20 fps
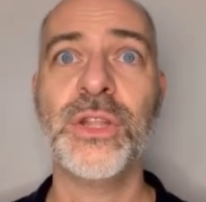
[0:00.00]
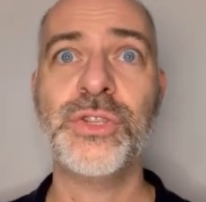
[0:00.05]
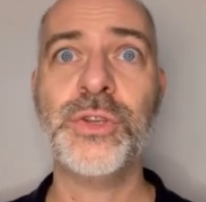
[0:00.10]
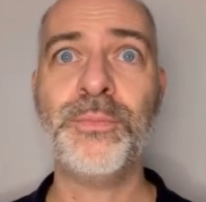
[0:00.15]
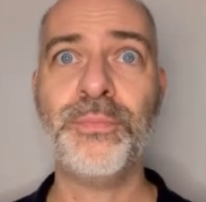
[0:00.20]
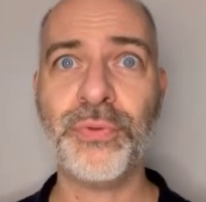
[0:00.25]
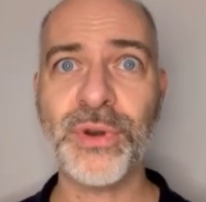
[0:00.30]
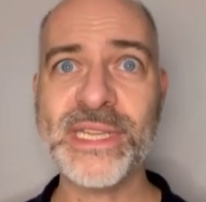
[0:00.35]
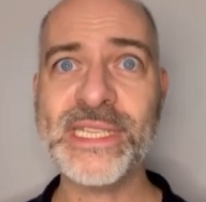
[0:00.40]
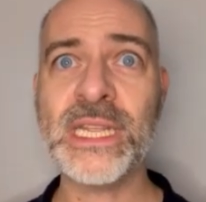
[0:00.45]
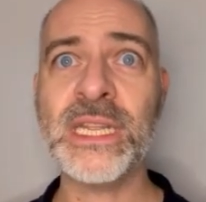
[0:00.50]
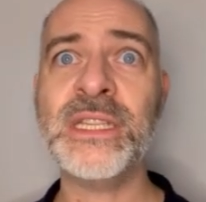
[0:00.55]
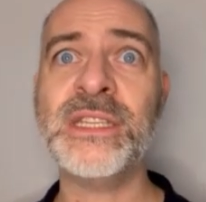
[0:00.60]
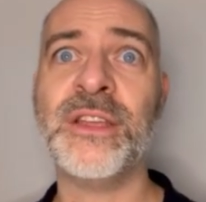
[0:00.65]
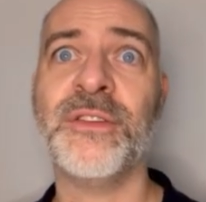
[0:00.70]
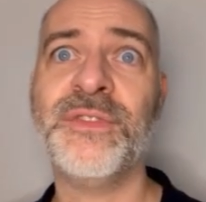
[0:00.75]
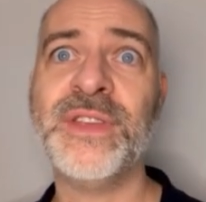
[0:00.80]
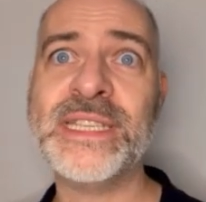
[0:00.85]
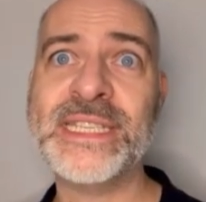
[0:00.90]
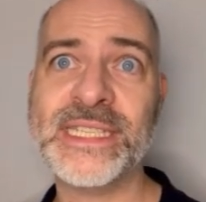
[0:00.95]
To
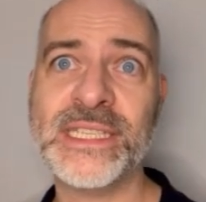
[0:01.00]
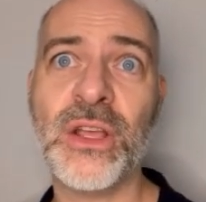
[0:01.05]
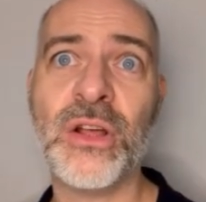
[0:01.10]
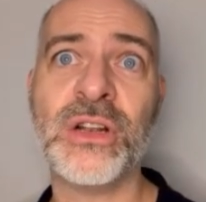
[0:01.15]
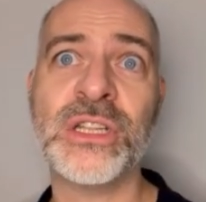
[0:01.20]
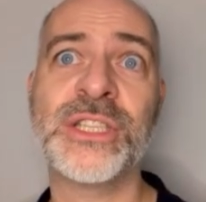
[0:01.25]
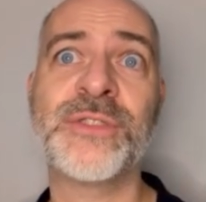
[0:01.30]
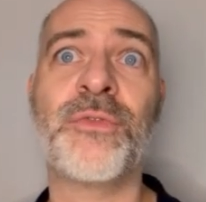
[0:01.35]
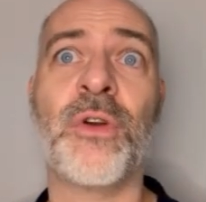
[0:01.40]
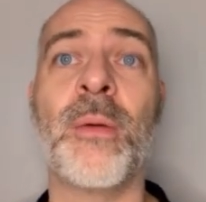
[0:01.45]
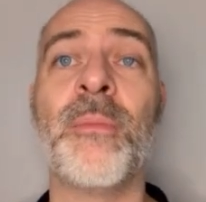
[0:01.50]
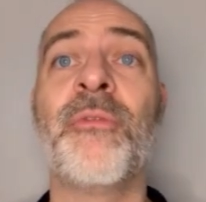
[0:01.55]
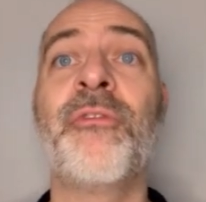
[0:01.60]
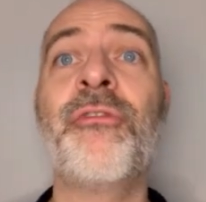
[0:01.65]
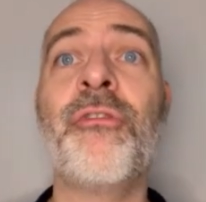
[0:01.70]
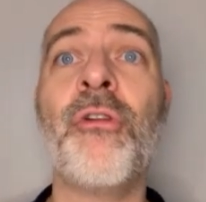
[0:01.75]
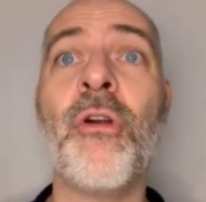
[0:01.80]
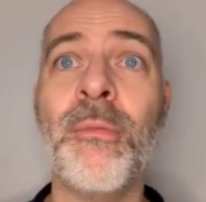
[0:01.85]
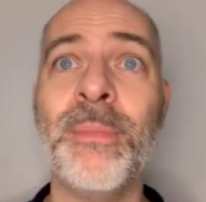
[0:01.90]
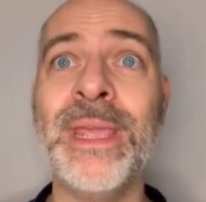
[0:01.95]
present these salts from
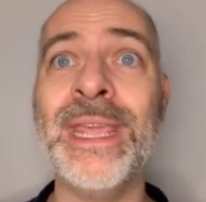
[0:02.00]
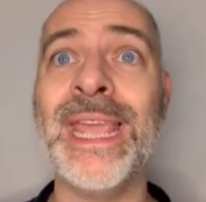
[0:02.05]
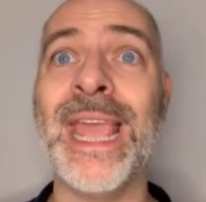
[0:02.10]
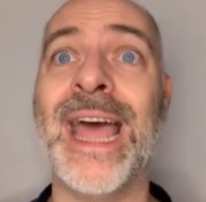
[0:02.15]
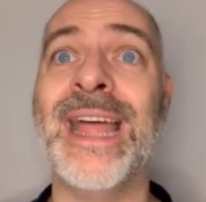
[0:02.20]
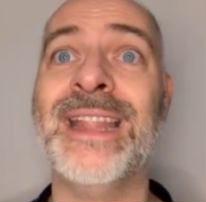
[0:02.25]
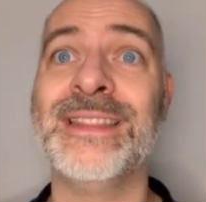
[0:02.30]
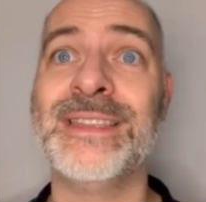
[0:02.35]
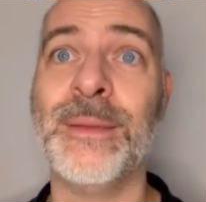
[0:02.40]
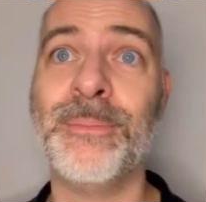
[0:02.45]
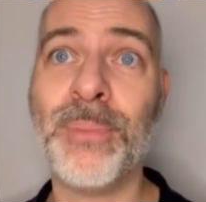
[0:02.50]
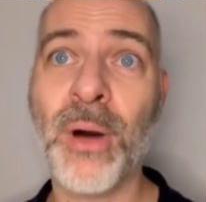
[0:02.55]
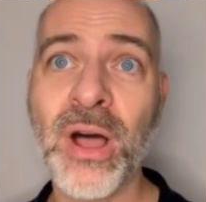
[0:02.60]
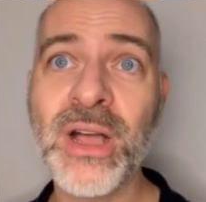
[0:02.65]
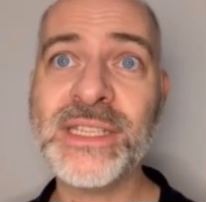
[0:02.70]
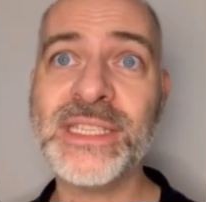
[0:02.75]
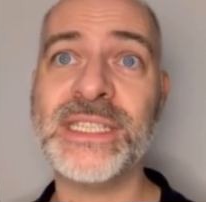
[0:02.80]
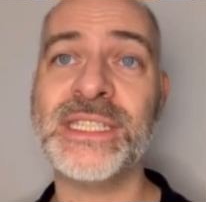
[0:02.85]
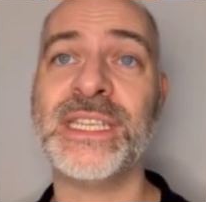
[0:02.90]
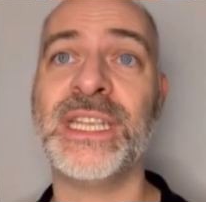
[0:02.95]
forming and
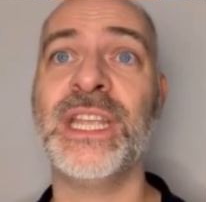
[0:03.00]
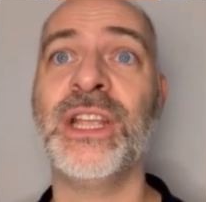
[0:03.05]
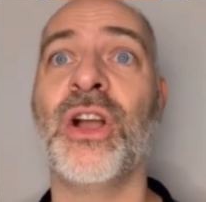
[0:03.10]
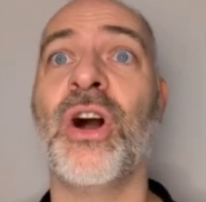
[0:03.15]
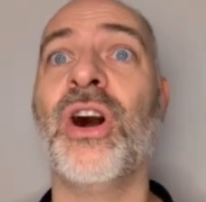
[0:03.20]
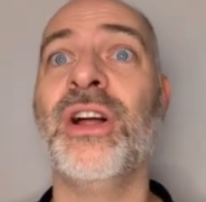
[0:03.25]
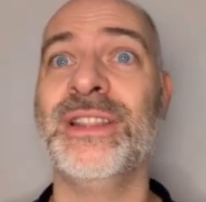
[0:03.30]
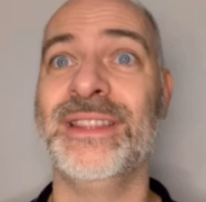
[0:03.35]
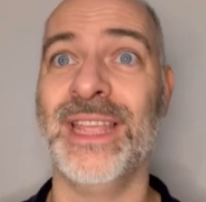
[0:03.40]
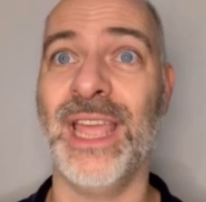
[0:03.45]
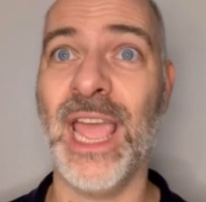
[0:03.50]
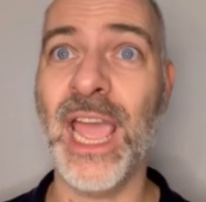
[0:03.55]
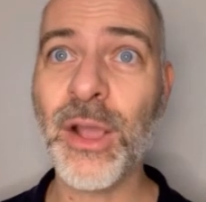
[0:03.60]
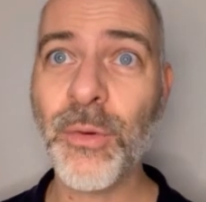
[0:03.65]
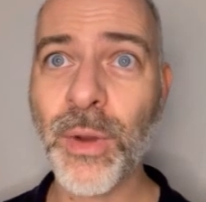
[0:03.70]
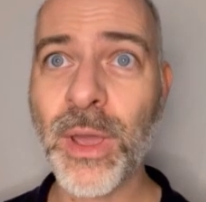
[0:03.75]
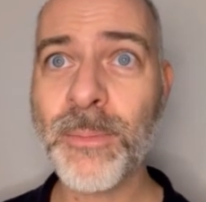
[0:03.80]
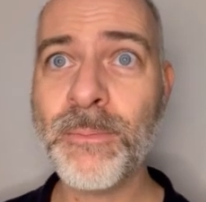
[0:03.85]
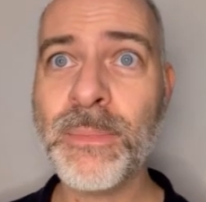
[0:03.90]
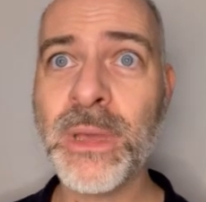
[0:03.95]
depositing on the
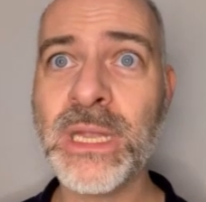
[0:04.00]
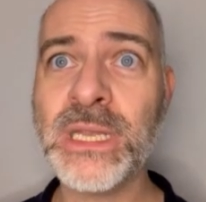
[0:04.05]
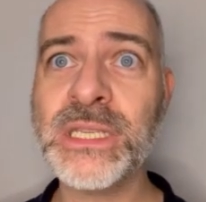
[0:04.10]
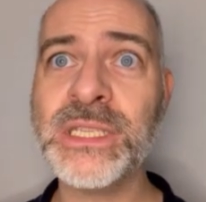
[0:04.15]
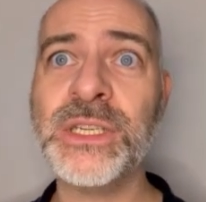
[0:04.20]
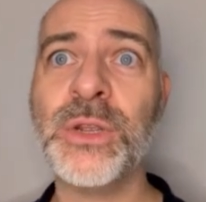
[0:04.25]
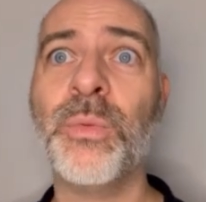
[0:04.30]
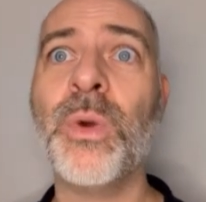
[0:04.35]
equipment,